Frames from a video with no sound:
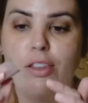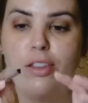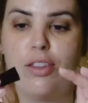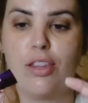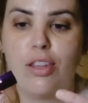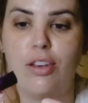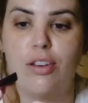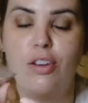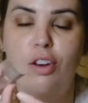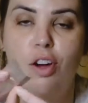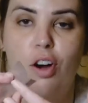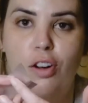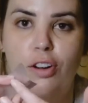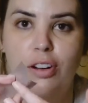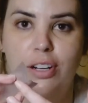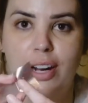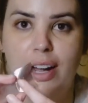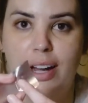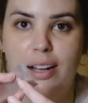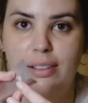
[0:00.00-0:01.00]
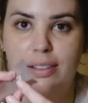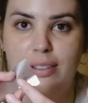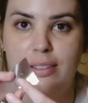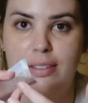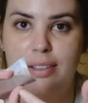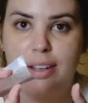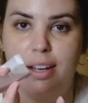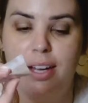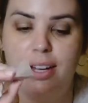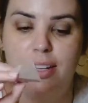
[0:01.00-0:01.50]
The non-color
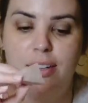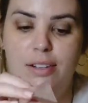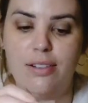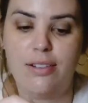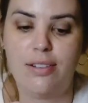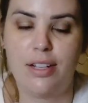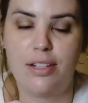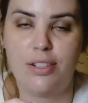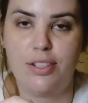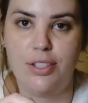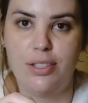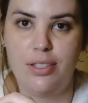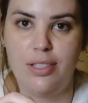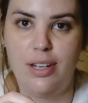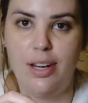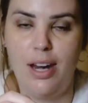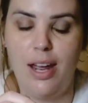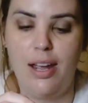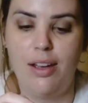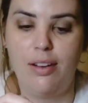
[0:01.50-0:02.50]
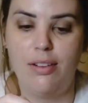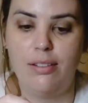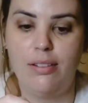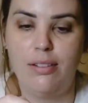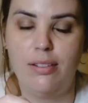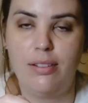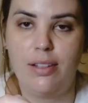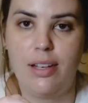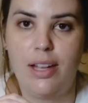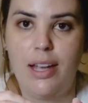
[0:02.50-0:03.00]
side touches the nail.
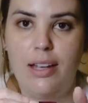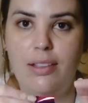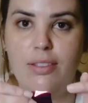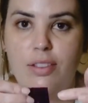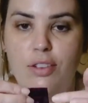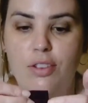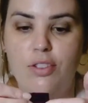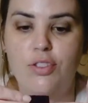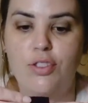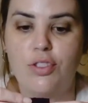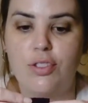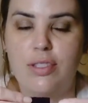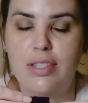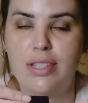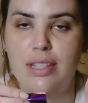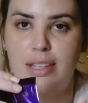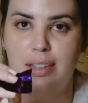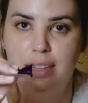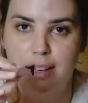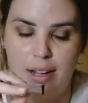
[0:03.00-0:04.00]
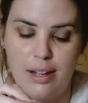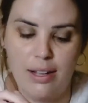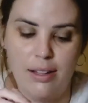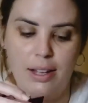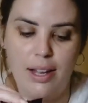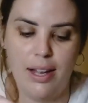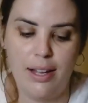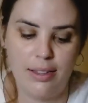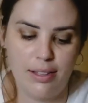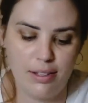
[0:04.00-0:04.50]
Okay, so you should see the color
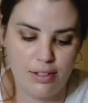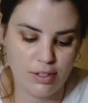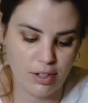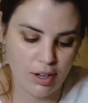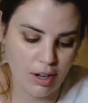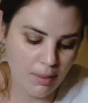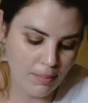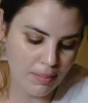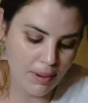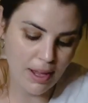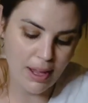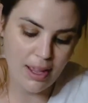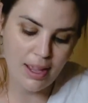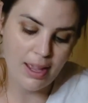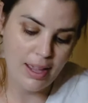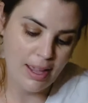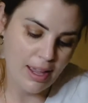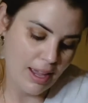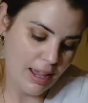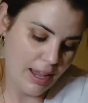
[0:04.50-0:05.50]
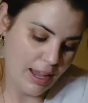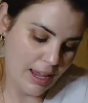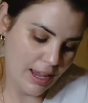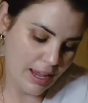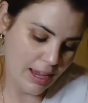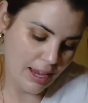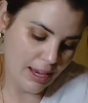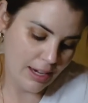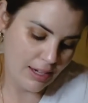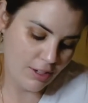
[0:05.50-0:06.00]
at the top,
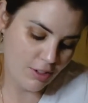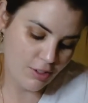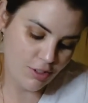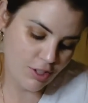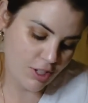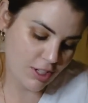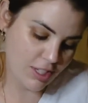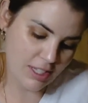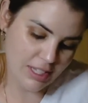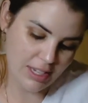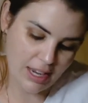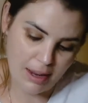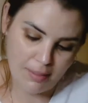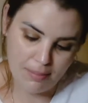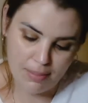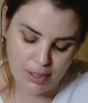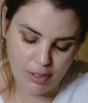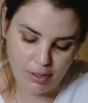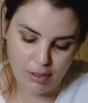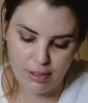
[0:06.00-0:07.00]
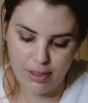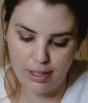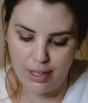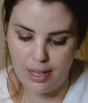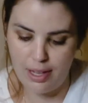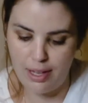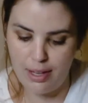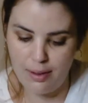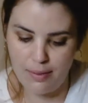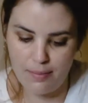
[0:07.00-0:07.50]
and you just stamp it on
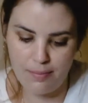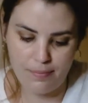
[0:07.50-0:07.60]
there.